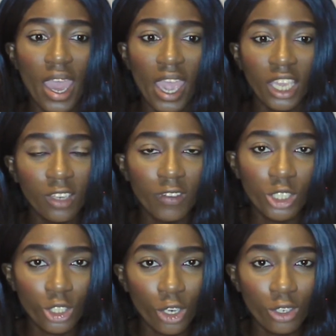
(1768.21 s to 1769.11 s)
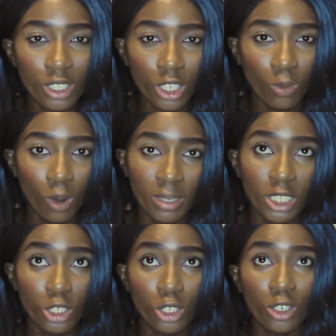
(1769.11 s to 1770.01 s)
any videos that you want me to
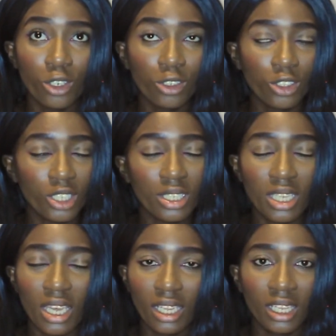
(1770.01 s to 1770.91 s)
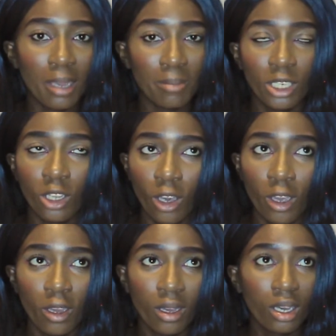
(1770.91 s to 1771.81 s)
do, just let me
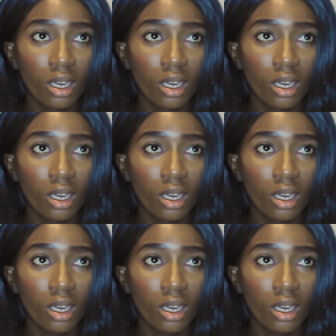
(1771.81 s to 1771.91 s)
know.